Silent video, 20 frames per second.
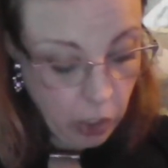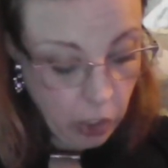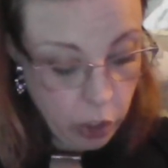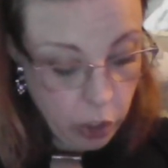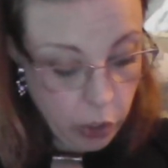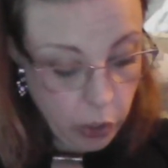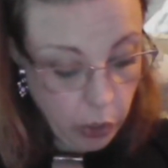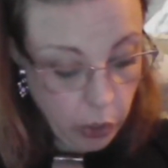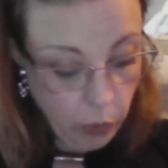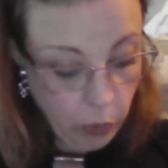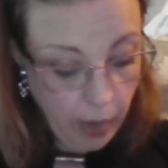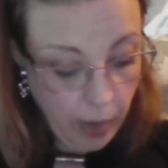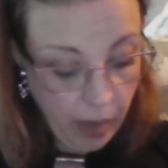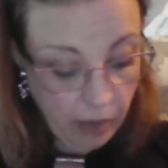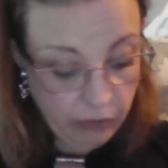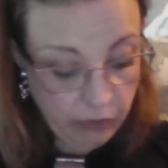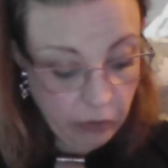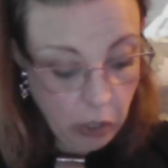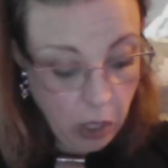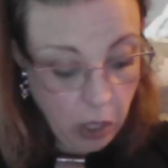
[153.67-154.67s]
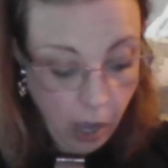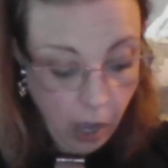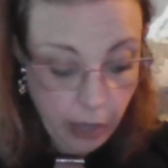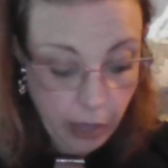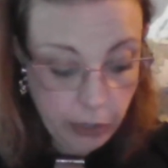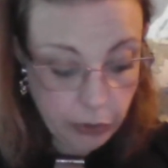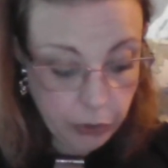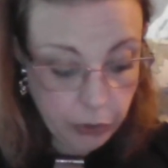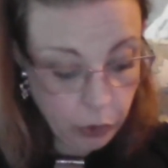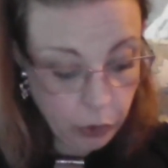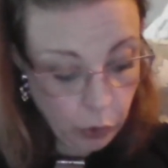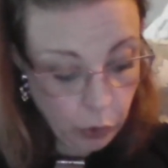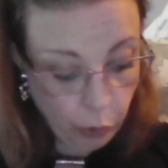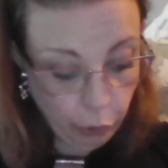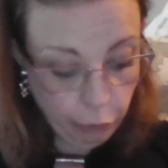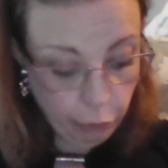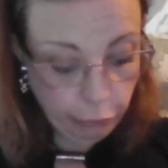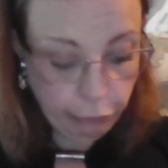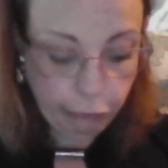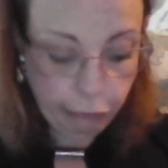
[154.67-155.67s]
"You have gone
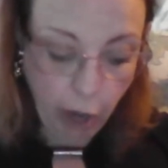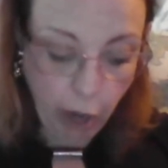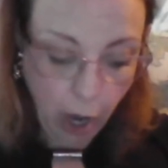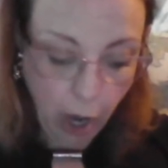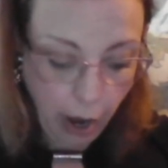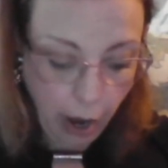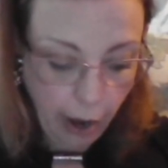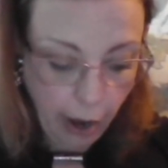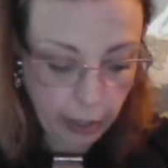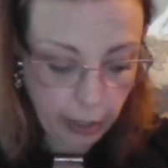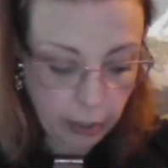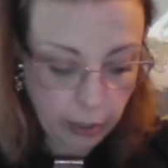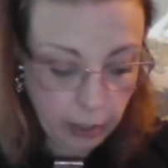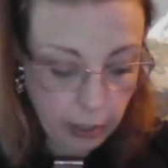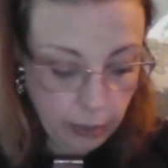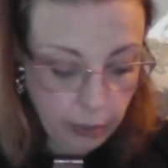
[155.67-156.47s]
too far.